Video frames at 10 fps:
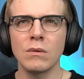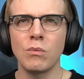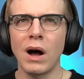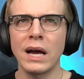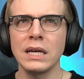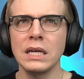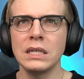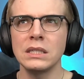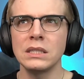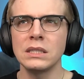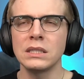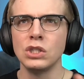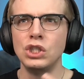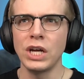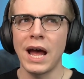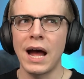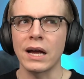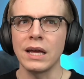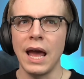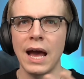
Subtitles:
Why is Jack